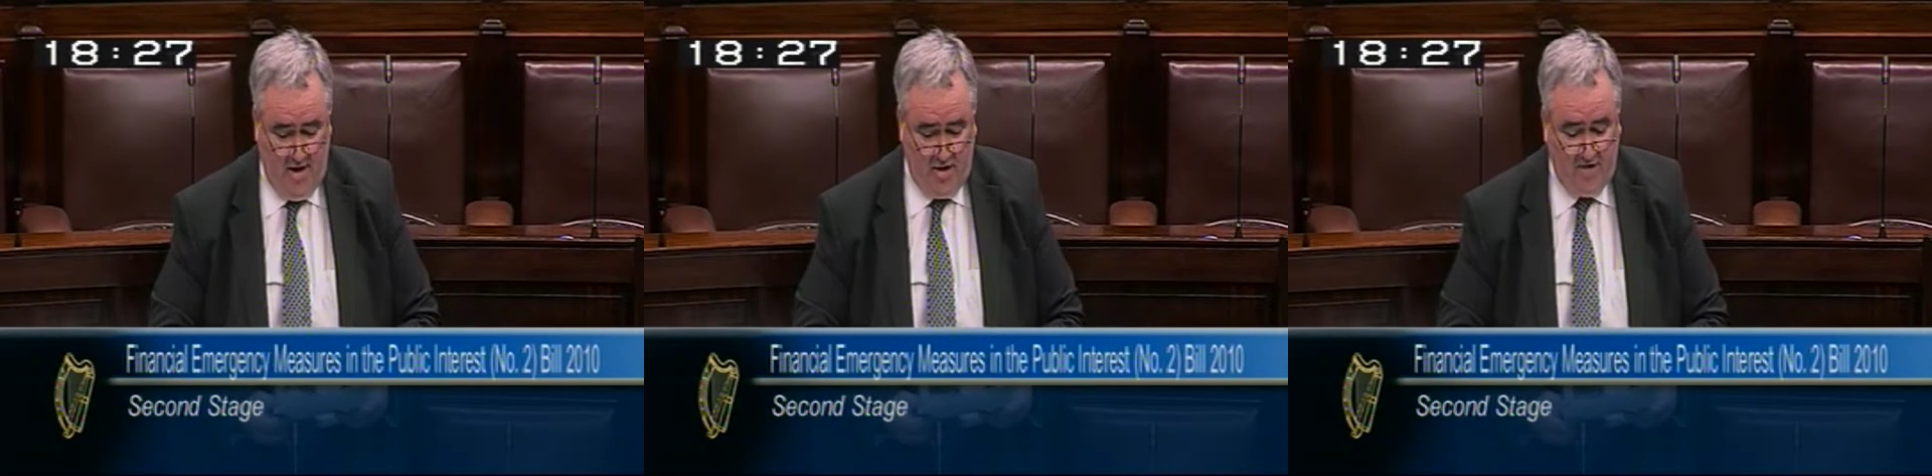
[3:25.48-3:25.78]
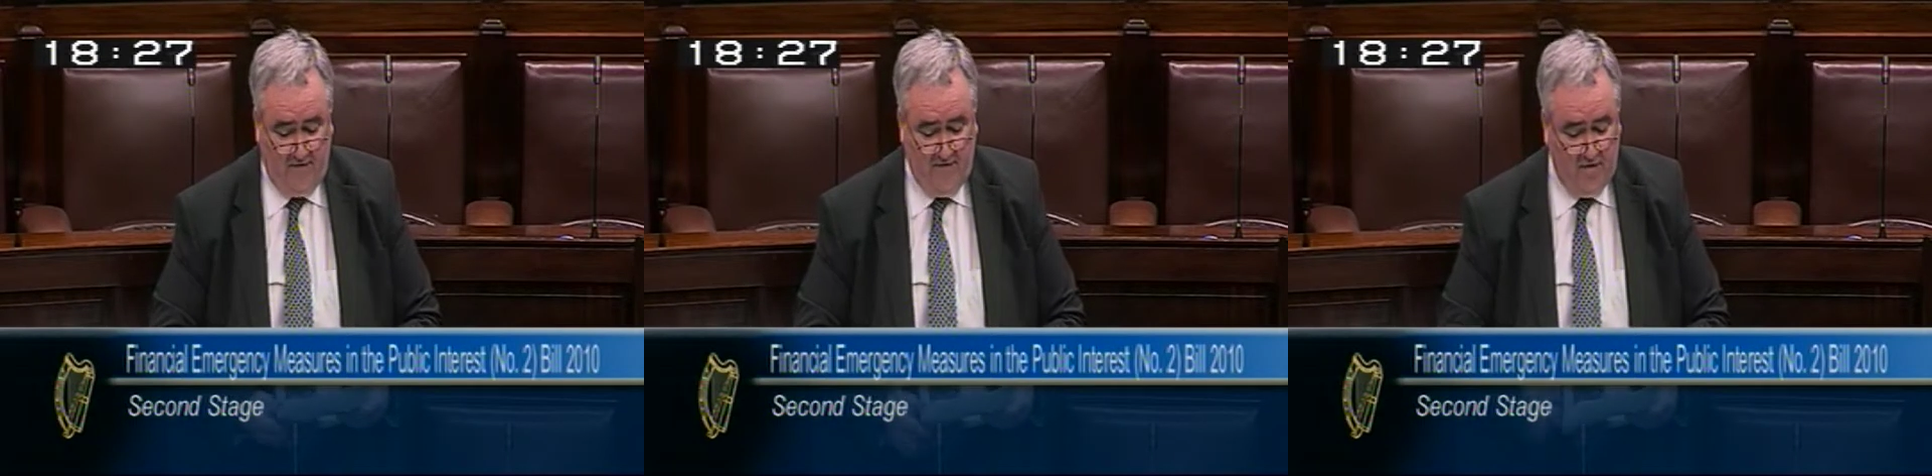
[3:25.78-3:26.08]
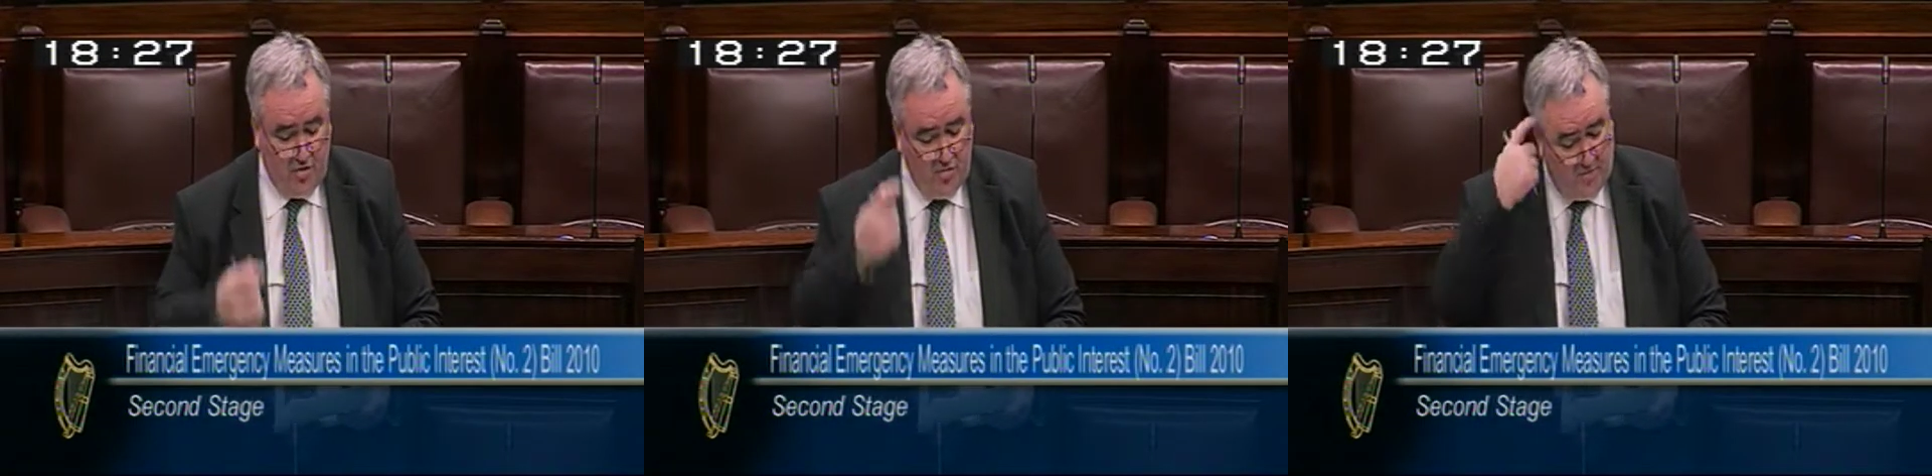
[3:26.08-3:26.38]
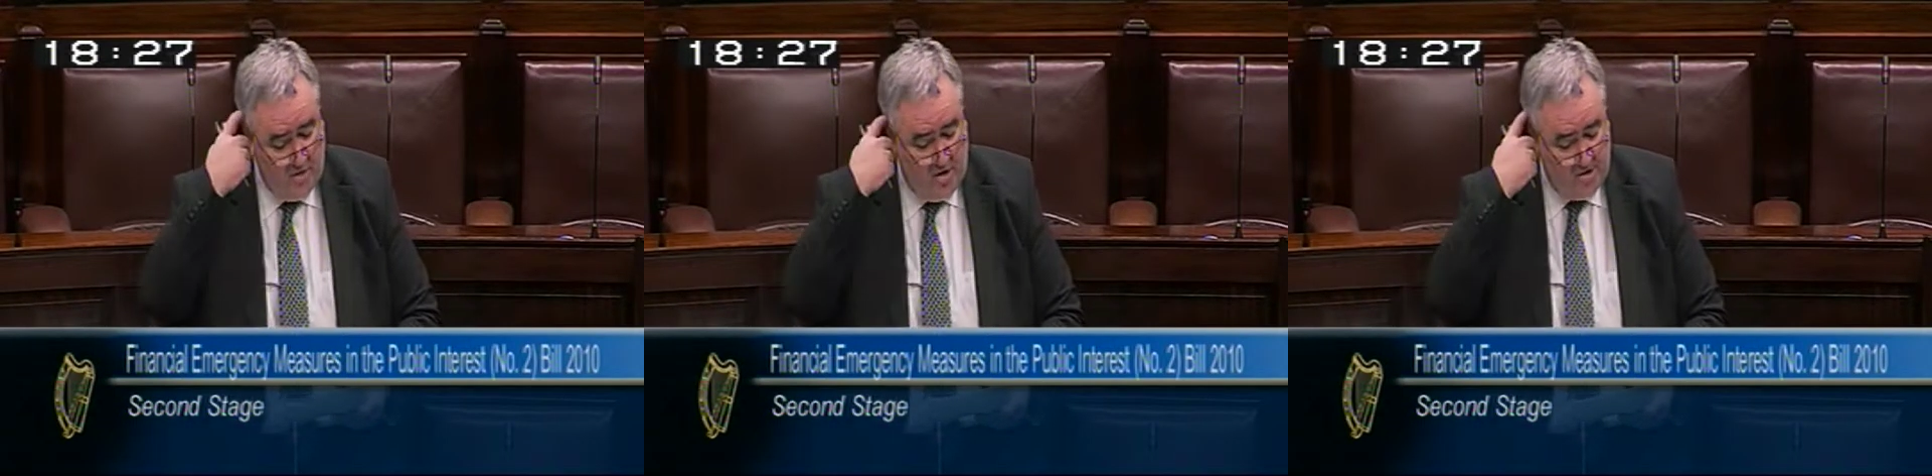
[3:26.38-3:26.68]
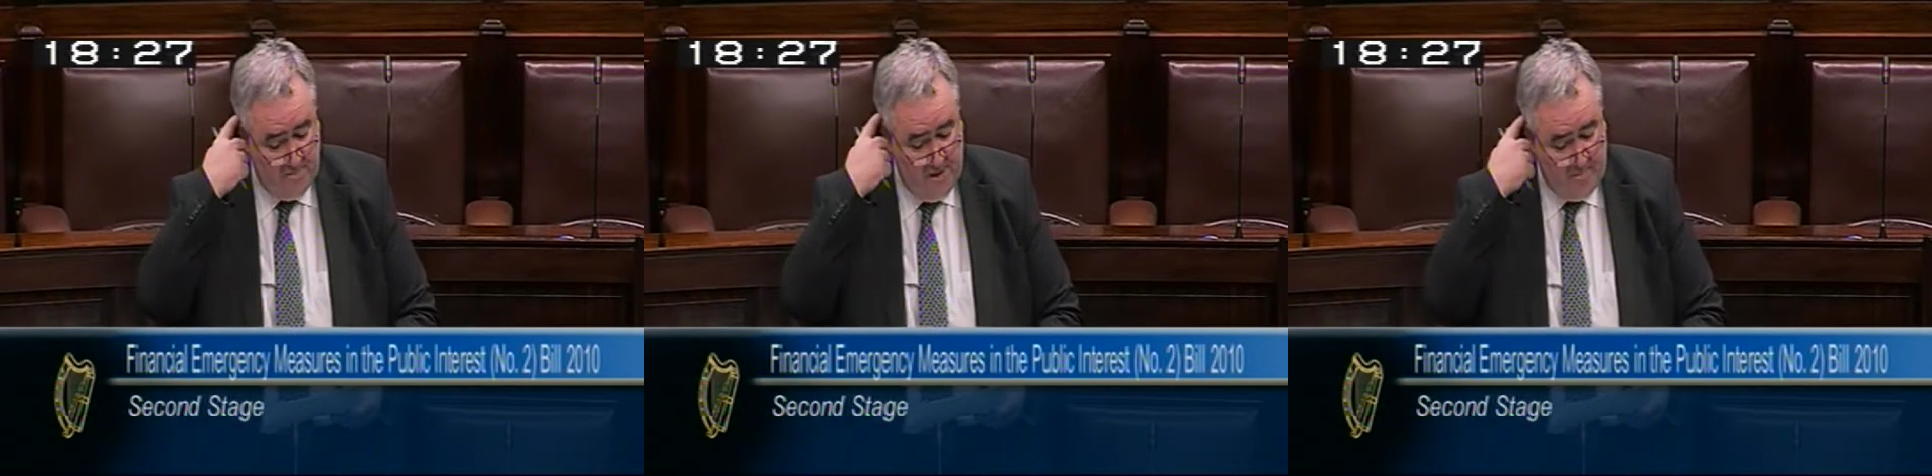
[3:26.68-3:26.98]
Just
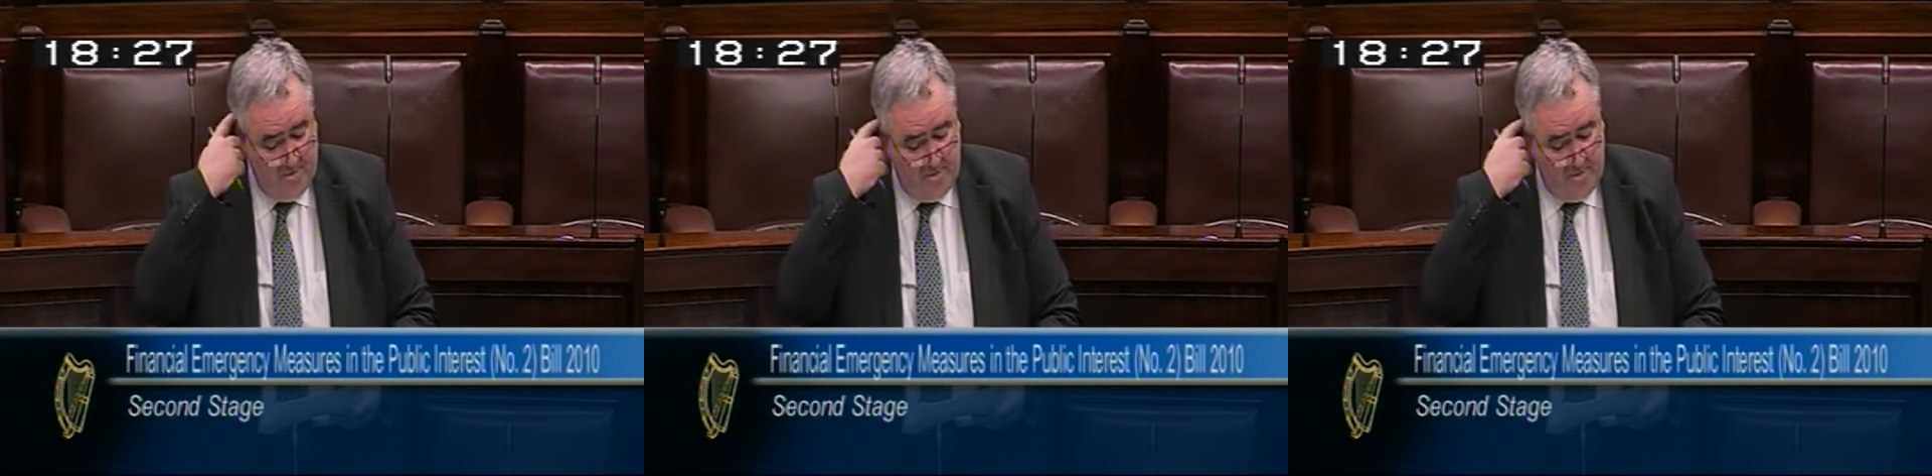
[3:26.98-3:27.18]
52,000 people,